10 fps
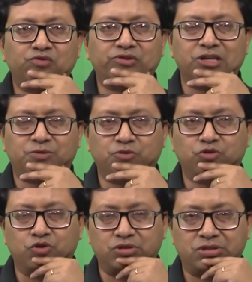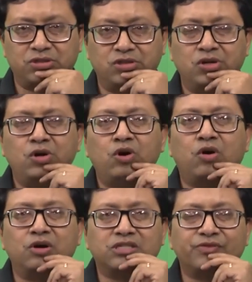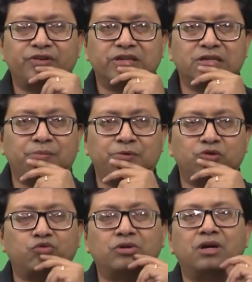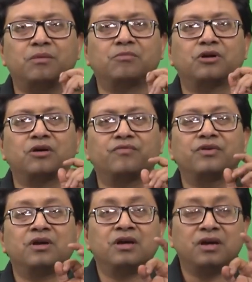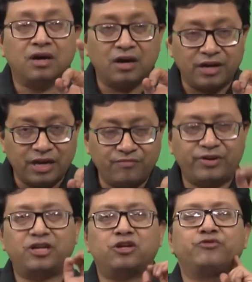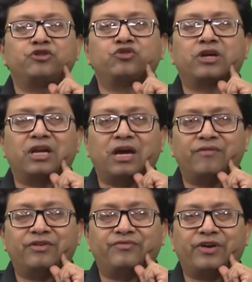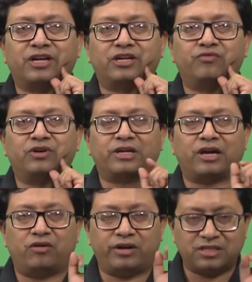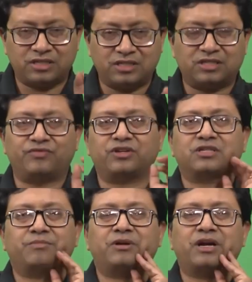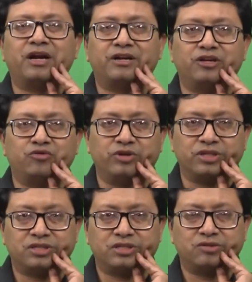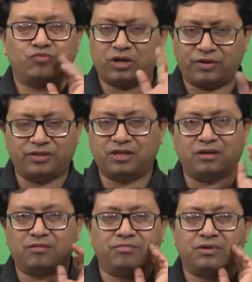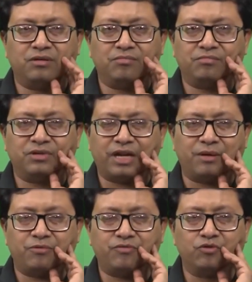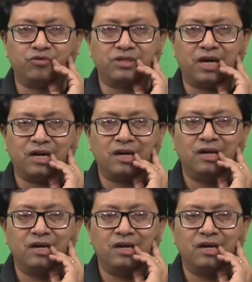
to transport goods. Or say for example, total number of uh, inventory which you can have in factory one cannot exceed, say for example, one hundred units, whatever the uh, type of goods are.